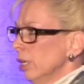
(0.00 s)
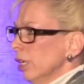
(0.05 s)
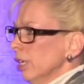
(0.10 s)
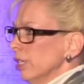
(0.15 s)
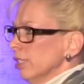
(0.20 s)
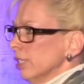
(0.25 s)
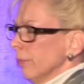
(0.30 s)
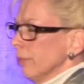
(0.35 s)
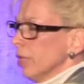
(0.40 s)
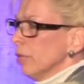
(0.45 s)

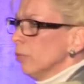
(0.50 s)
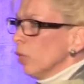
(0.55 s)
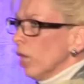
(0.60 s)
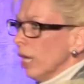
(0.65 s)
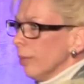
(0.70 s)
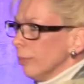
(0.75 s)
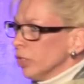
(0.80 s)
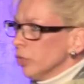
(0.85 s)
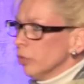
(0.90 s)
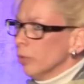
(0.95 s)
Some of them were
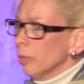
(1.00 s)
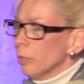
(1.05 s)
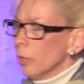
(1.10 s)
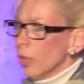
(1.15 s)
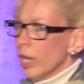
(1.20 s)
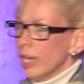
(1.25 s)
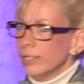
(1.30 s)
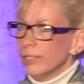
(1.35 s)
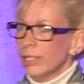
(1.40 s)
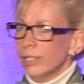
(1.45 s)
able to
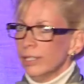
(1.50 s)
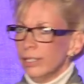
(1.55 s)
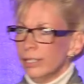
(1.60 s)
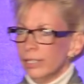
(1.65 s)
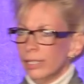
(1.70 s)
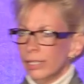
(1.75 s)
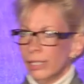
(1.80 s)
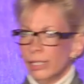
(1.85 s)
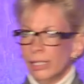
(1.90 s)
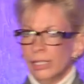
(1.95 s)
embrace
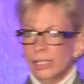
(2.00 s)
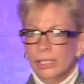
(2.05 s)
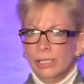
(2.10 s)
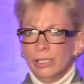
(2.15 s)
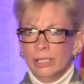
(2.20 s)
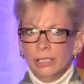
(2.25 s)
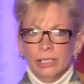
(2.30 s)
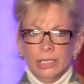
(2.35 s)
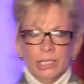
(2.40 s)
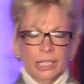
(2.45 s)
it,
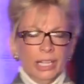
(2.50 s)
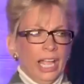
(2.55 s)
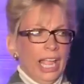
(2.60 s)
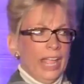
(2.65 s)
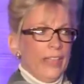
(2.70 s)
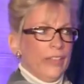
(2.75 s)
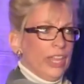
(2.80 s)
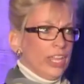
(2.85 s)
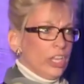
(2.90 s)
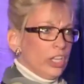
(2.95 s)

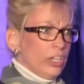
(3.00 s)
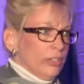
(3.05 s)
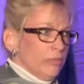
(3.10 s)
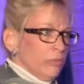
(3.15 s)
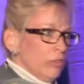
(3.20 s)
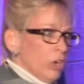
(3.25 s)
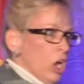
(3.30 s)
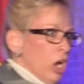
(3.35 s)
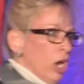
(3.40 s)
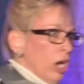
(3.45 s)
and they could
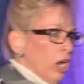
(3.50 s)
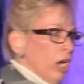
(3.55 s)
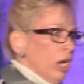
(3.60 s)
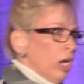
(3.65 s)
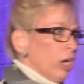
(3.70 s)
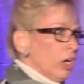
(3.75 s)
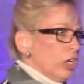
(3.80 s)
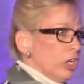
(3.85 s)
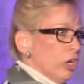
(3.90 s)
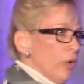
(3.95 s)

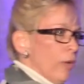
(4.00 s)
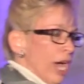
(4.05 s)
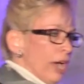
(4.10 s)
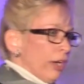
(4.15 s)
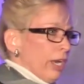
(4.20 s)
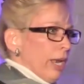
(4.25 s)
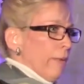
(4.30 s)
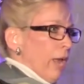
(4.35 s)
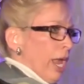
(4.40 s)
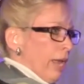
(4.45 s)
go
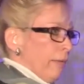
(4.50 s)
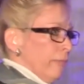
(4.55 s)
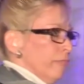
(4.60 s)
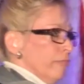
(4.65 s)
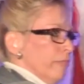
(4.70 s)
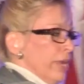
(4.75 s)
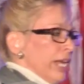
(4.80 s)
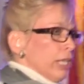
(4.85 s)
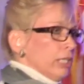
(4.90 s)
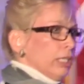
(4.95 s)
out and
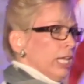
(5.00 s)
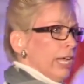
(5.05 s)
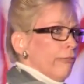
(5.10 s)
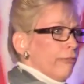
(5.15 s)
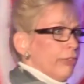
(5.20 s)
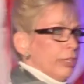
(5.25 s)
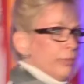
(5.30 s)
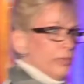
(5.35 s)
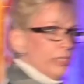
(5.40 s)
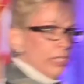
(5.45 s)
make a life
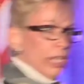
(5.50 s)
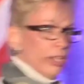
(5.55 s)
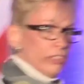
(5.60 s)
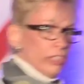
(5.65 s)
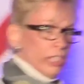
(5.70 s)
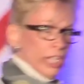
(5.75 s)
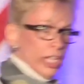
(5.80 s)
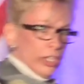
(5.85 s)
for themselves, and they